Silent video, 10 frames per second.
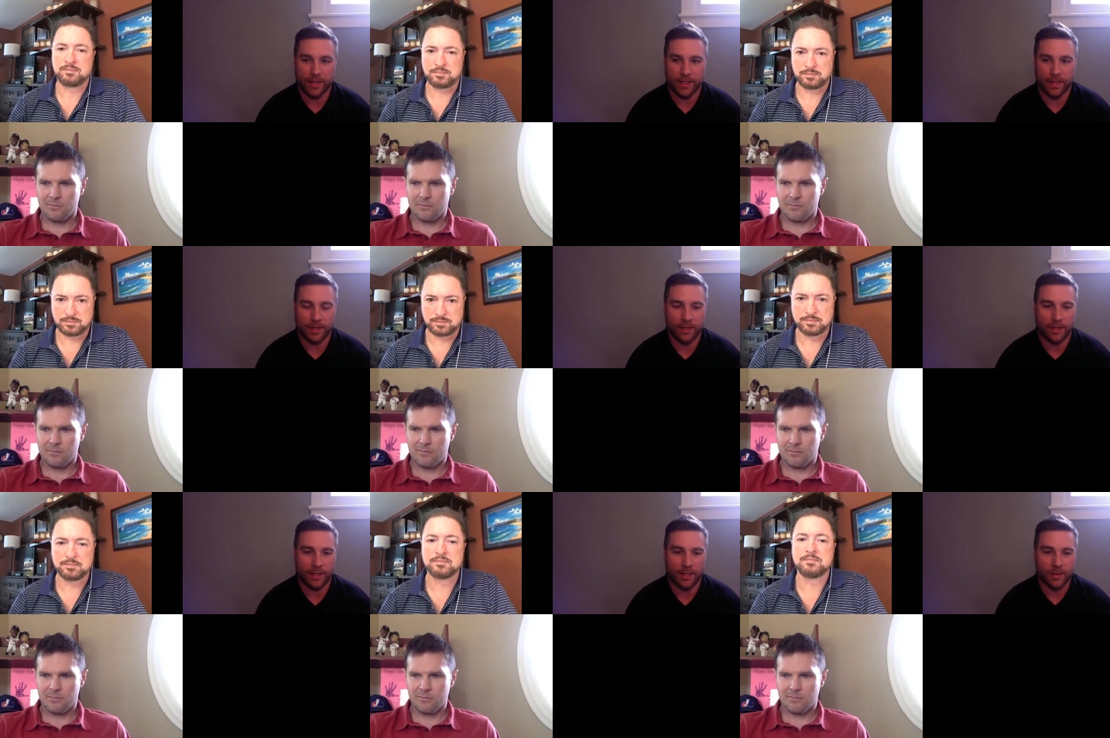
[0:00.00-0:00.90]
Speaker 1: that
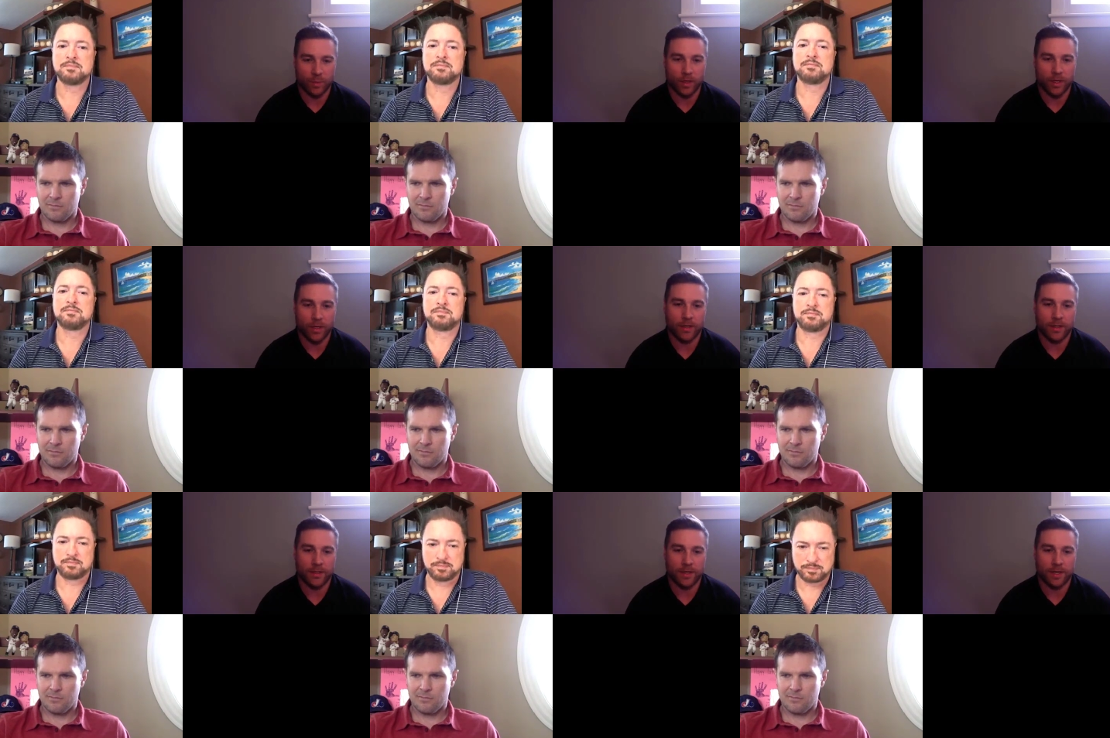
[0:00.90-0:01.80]
it's work.
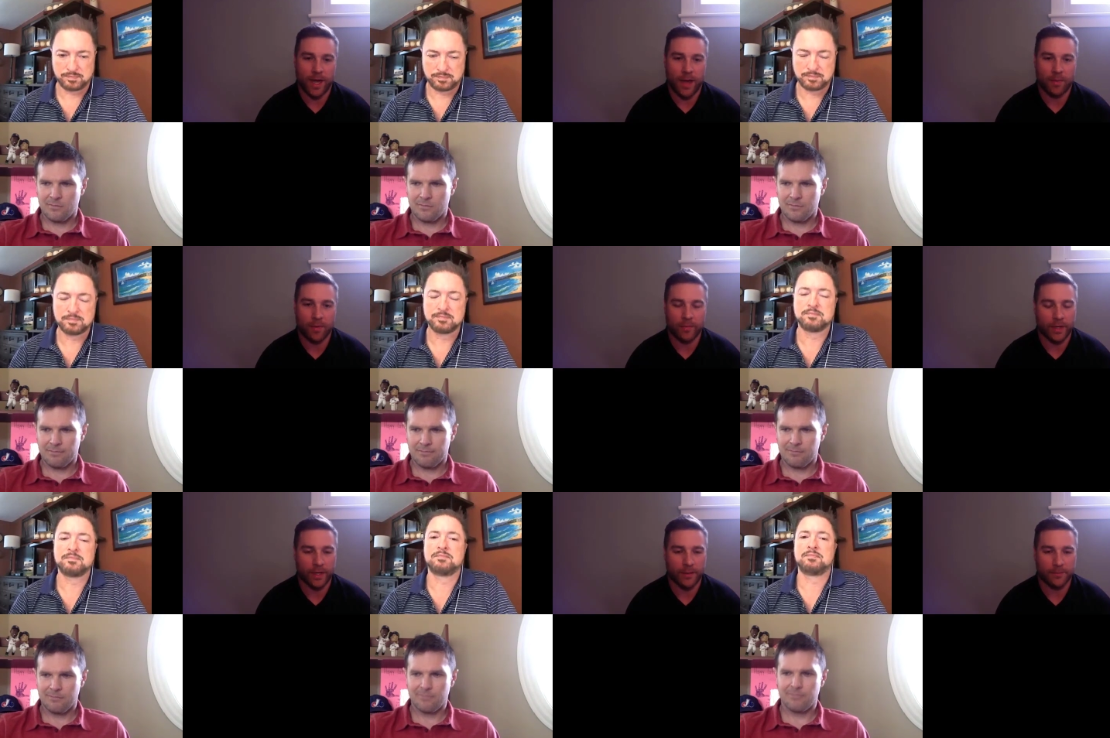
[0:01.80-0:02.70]
It's not going to happen
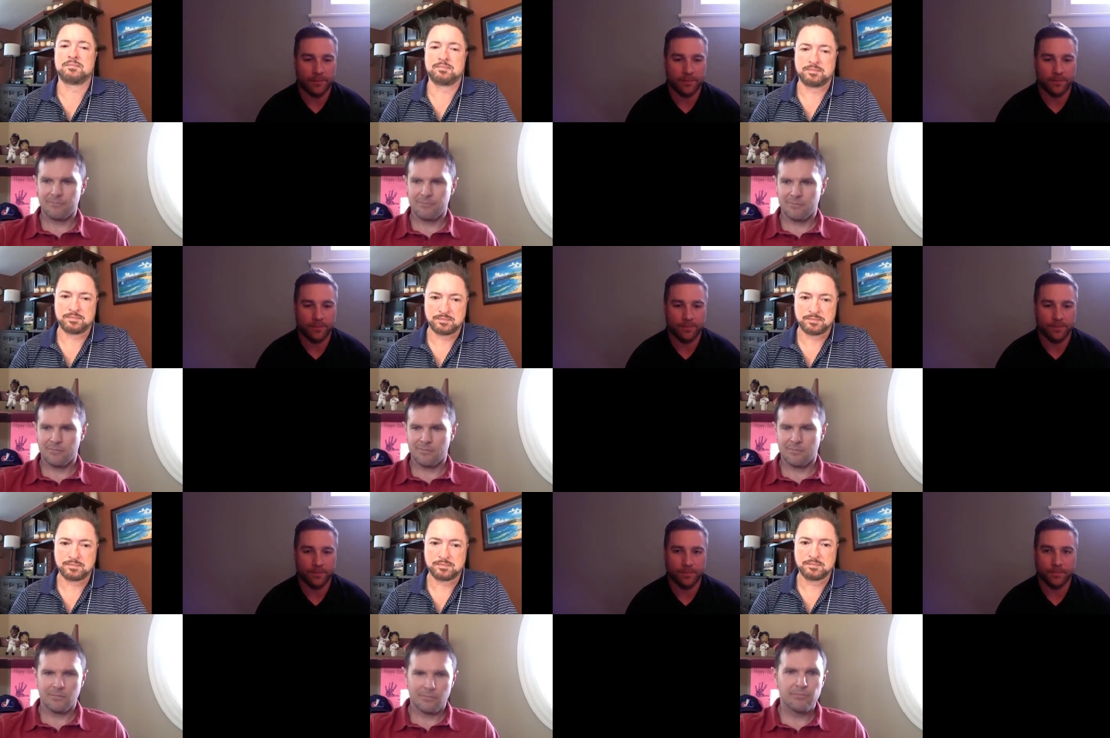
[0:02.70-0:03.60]
overnight.
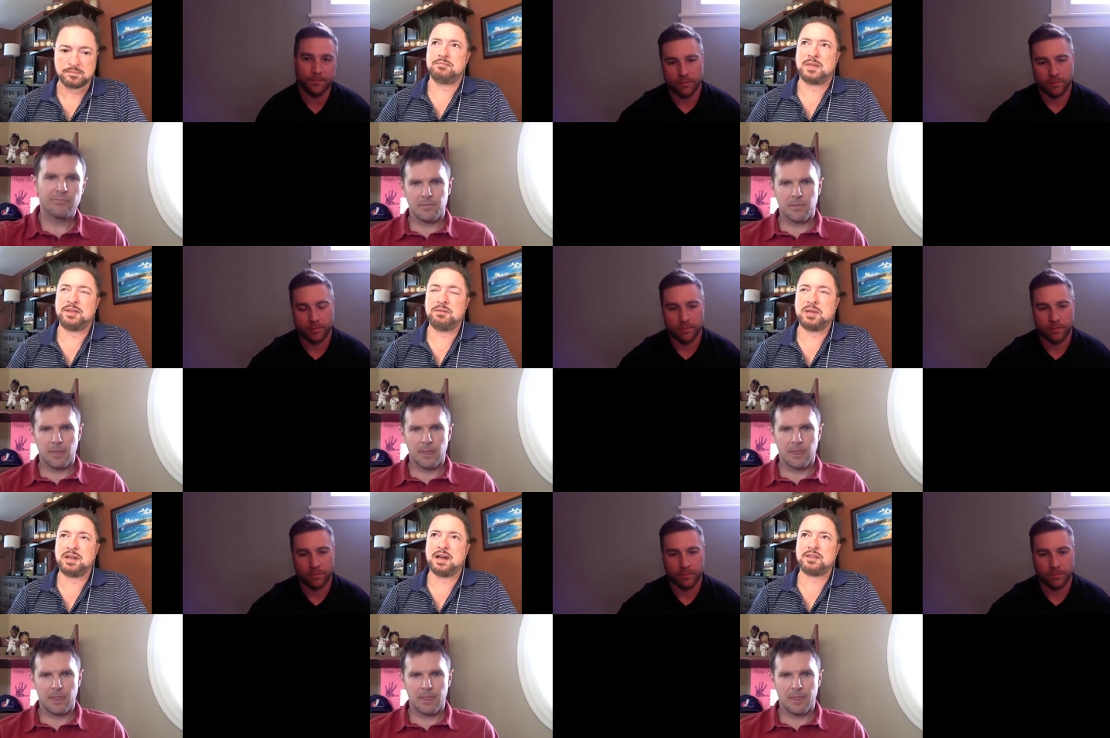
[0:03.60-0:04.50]
Speaker 2: I think
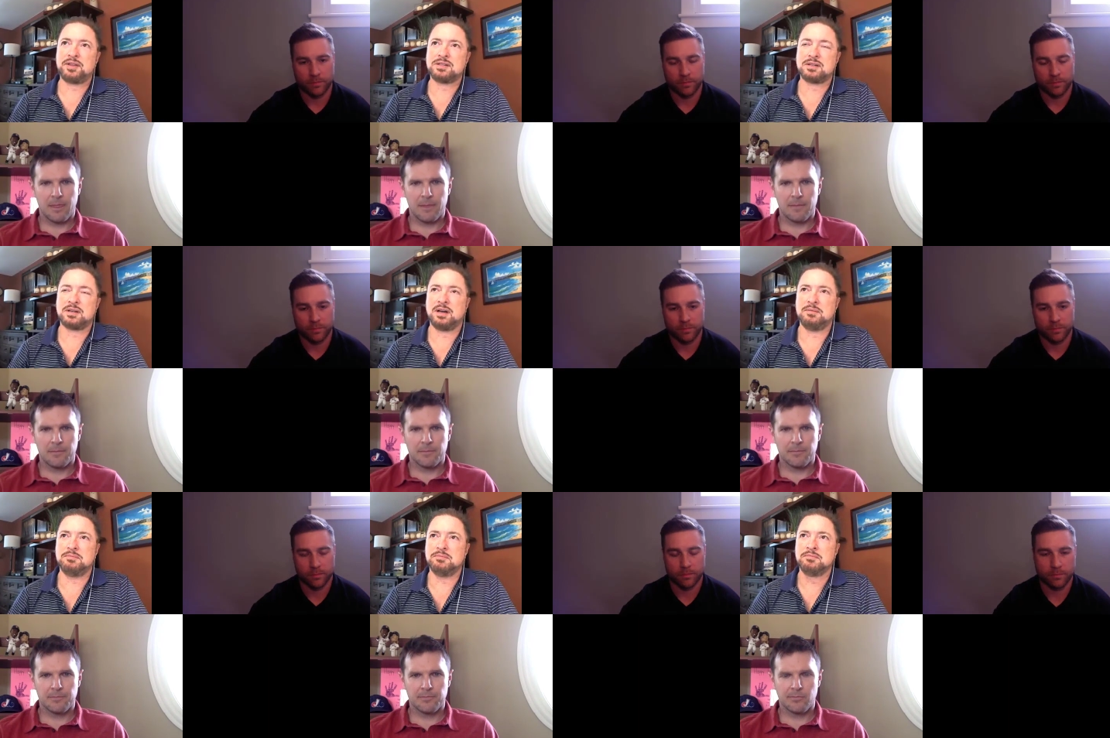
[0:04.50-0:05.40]
many athletes,
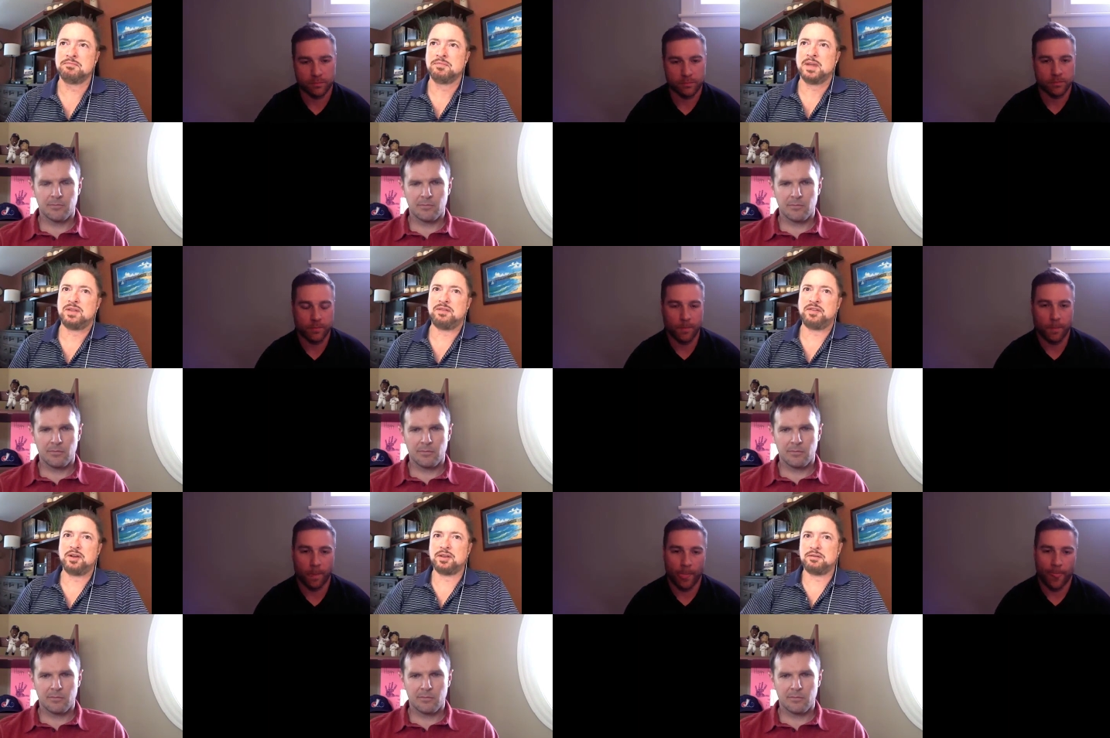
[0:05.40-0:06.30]
they
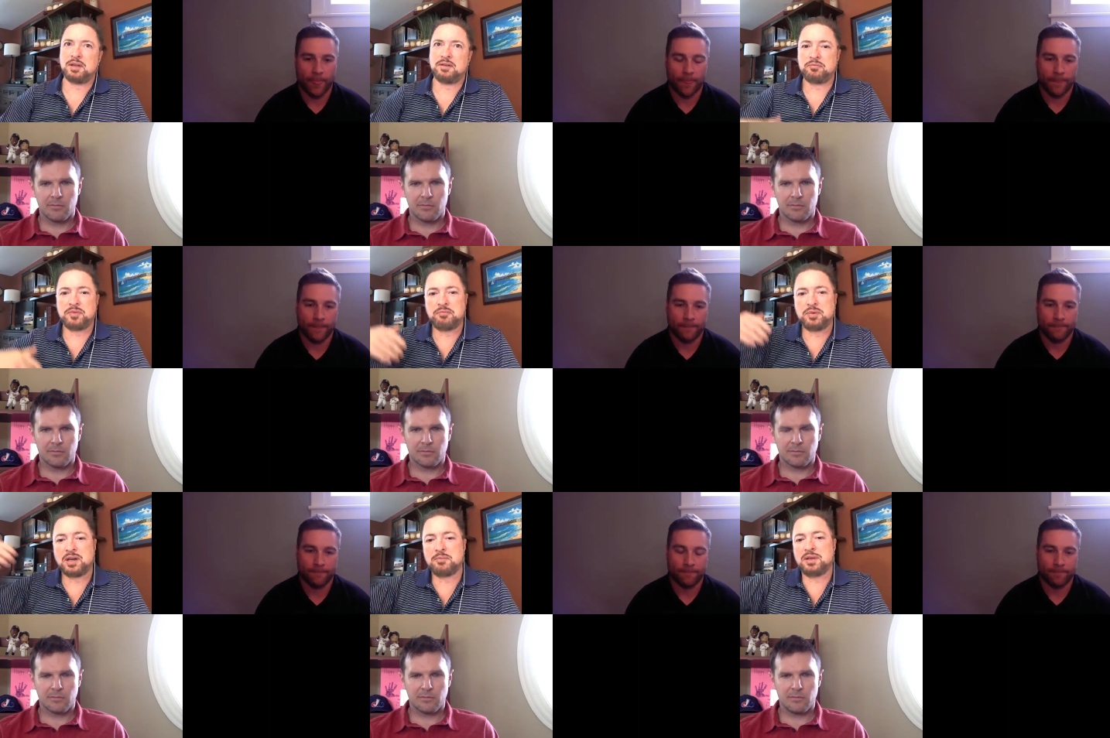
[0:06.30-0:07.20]
feel that they've
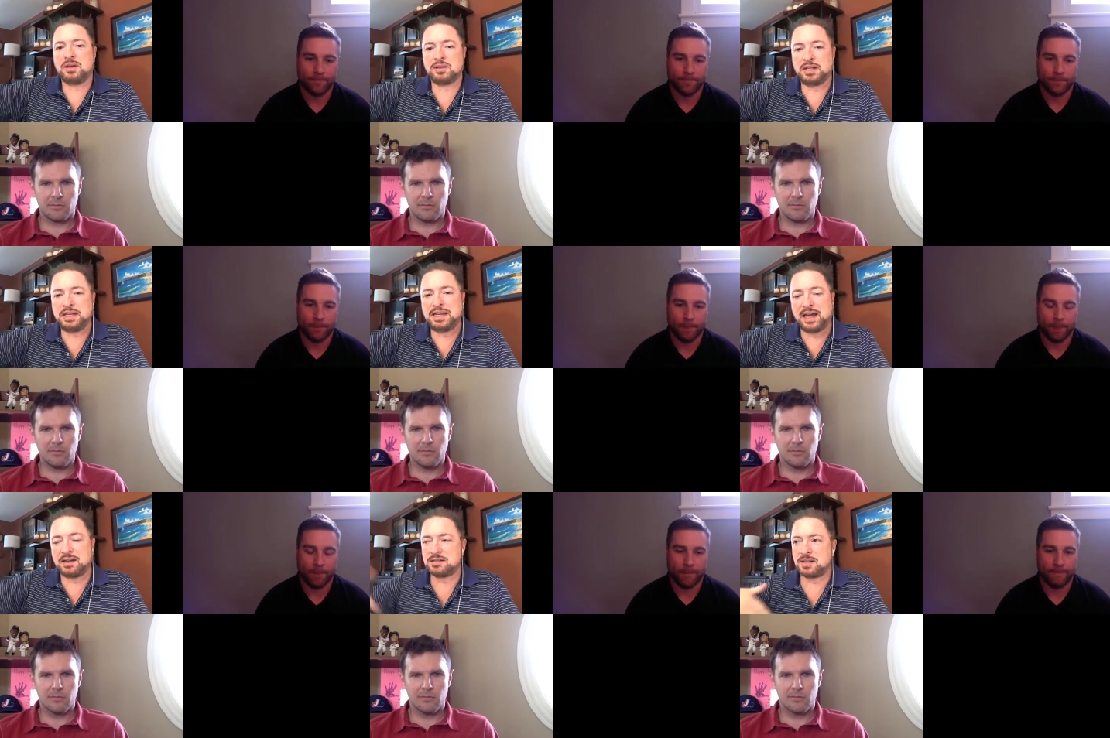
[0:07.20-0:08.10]
become elite
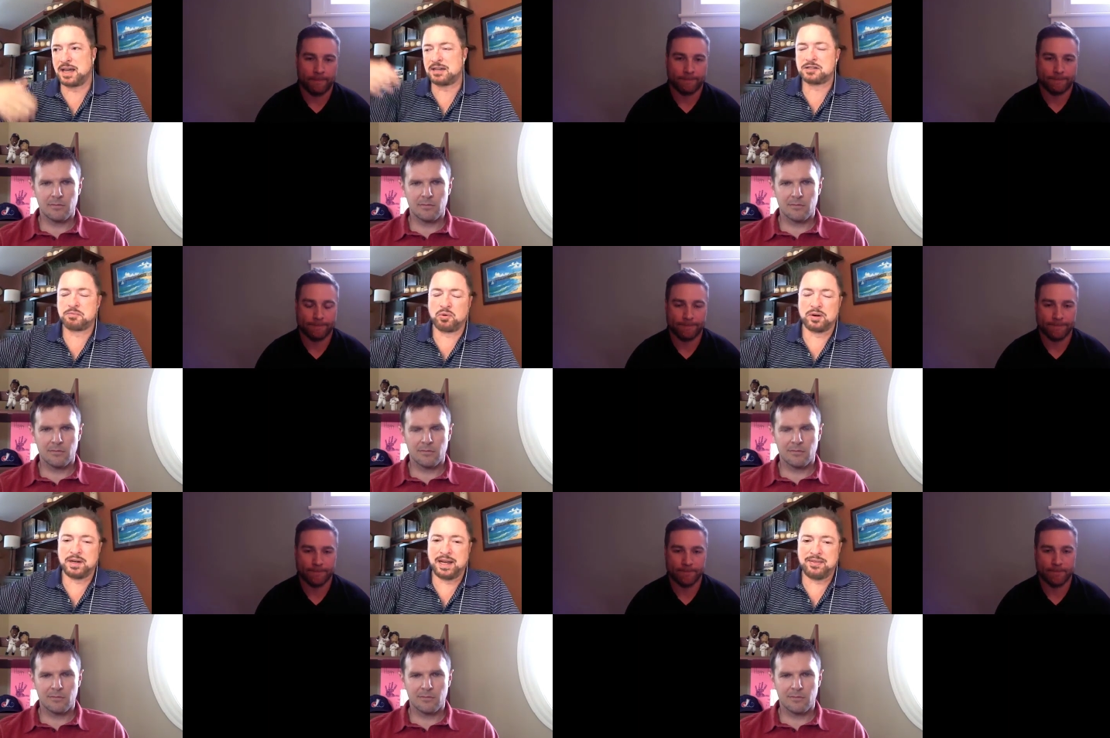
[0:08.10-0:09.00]
at a
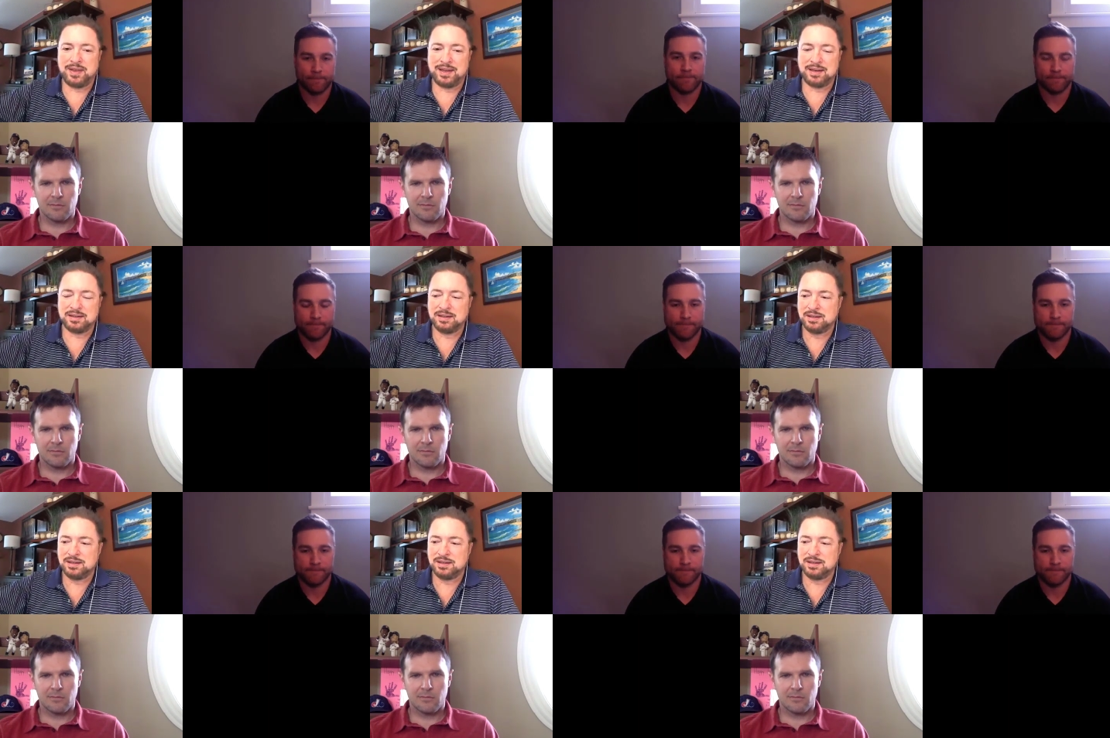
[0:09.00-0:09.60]
sport, and then